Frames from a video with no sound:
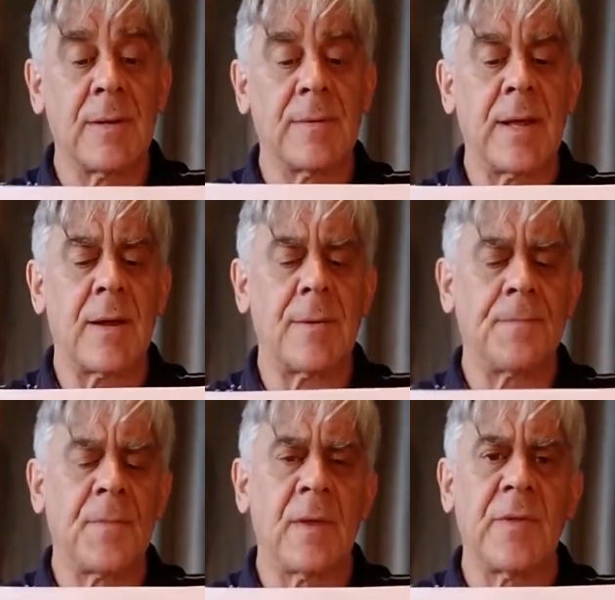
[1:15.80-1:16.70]
Now,
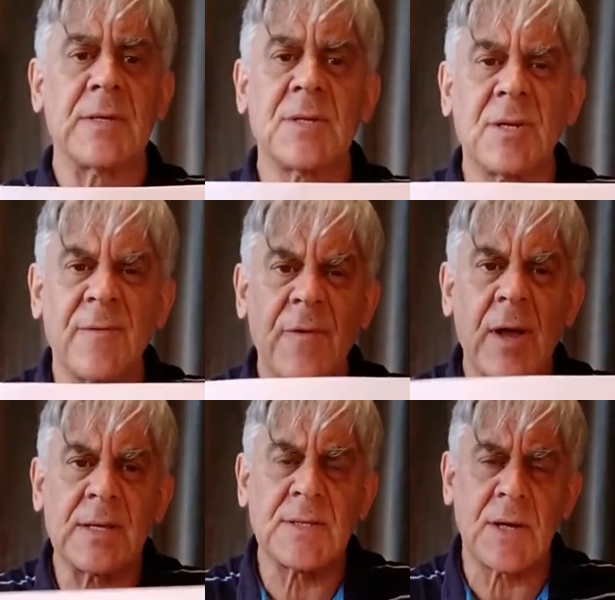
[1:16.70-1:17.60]
there's a
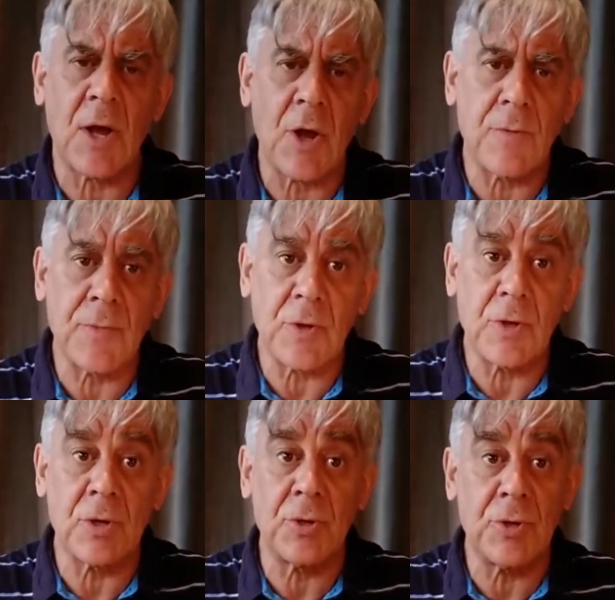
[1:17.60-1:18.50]
device at home that you
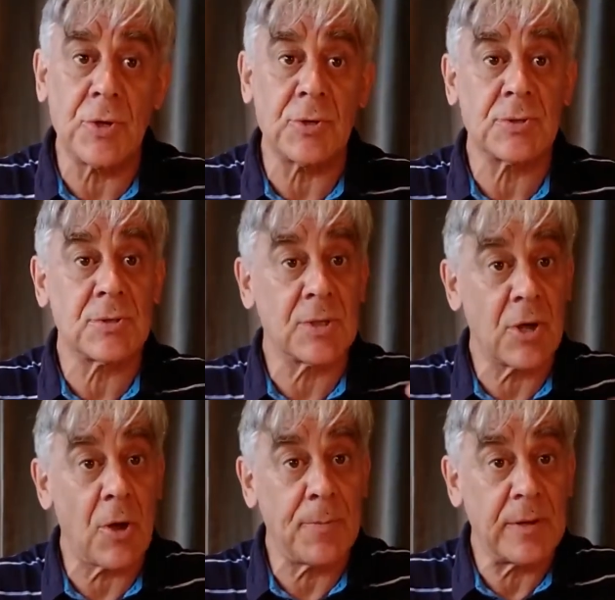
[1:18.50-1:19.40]
can use to
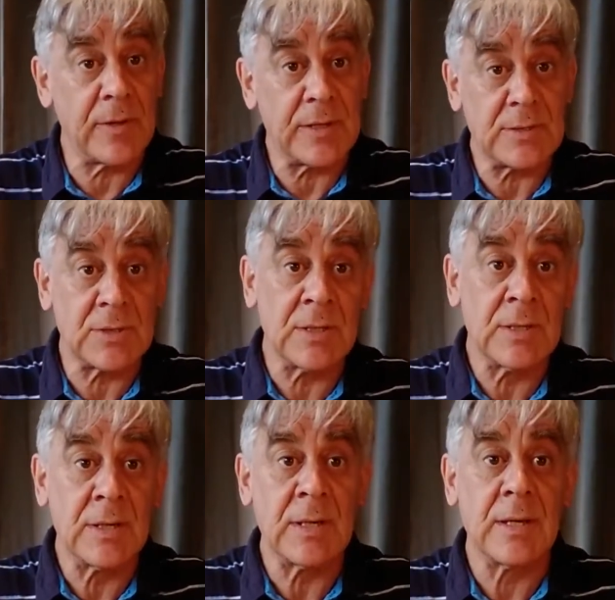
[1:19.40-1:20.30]
copy these.
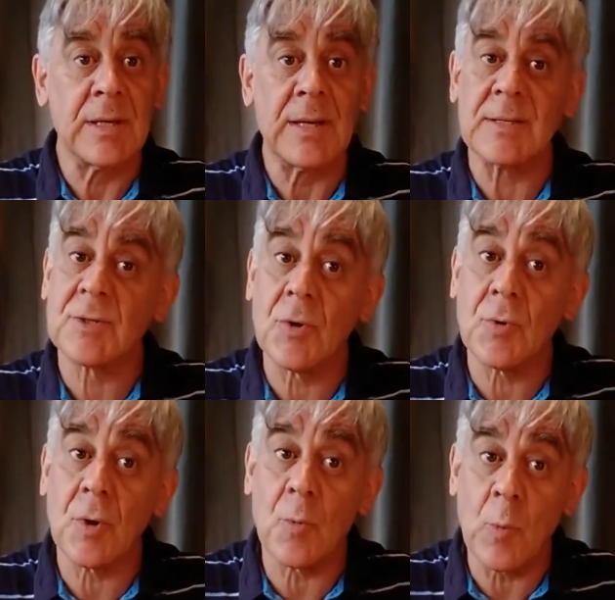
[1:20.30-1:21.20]
It's called
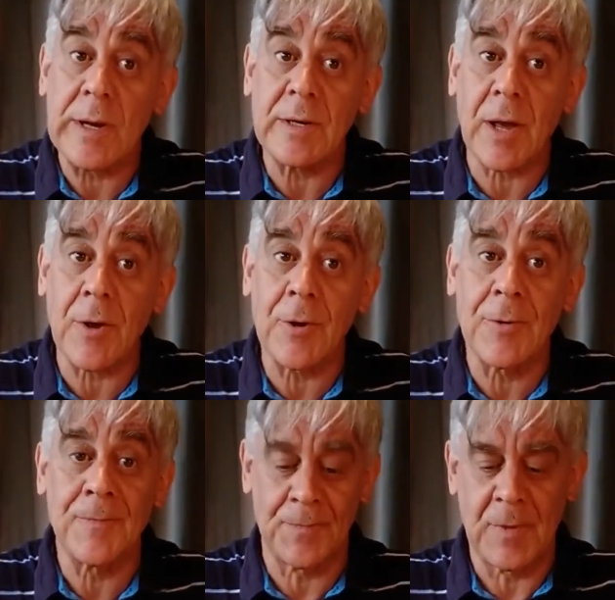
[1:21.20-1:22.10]
a window.
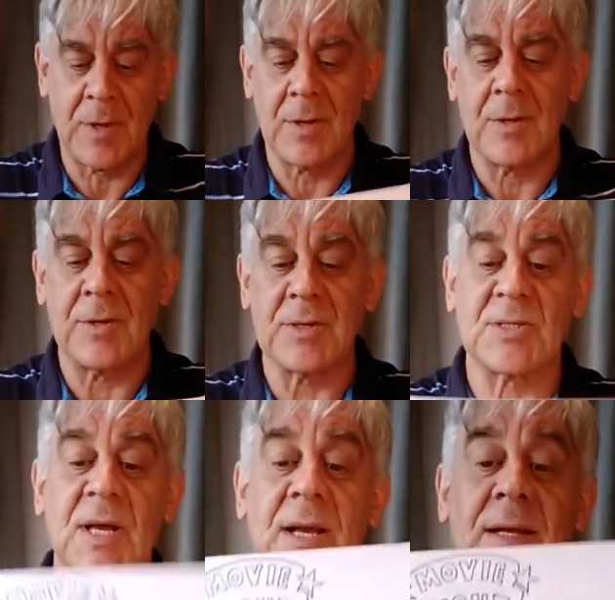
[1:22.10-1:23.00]
You
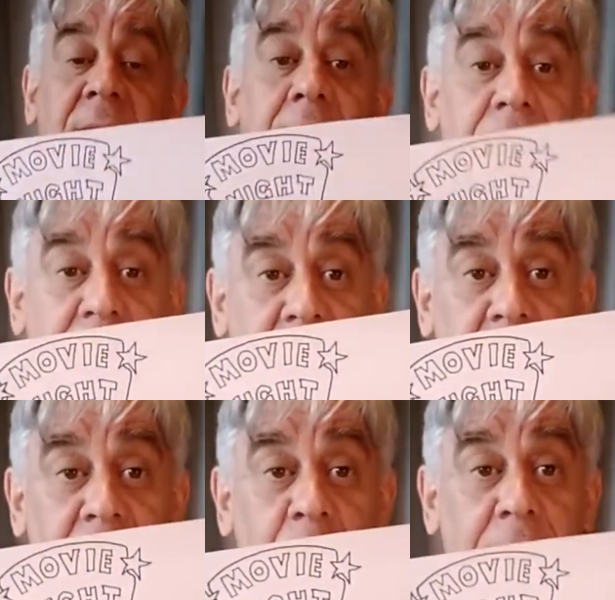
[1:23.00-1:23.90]
sellotape this to
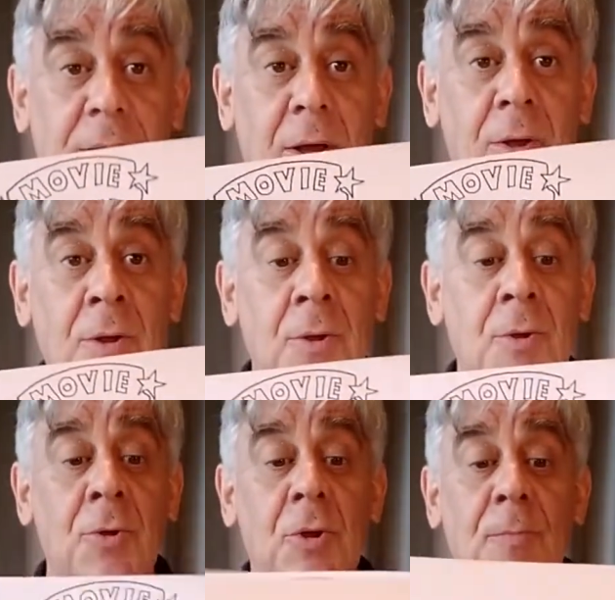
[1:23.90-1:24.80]
the window,
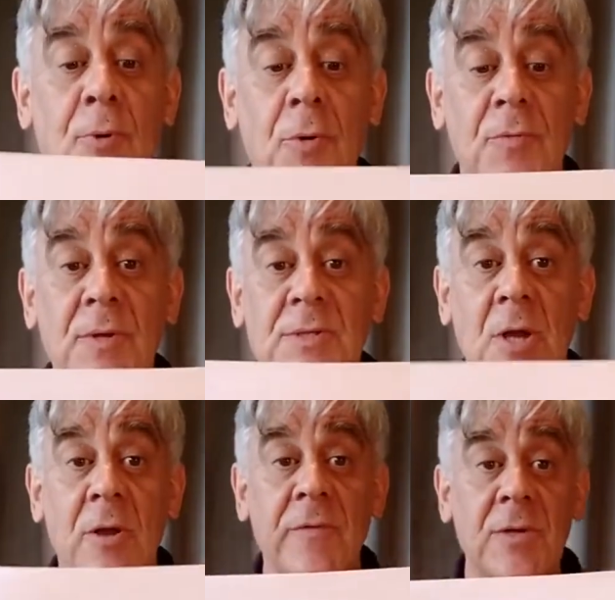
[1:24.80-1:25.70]
you put this
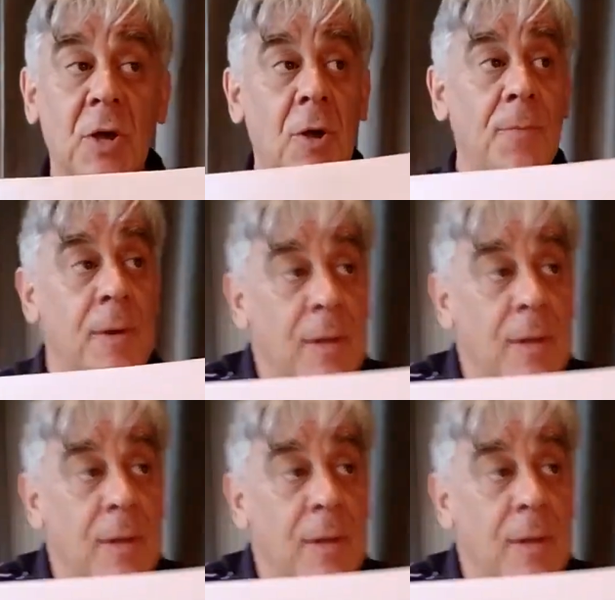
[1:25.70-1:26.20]
over top,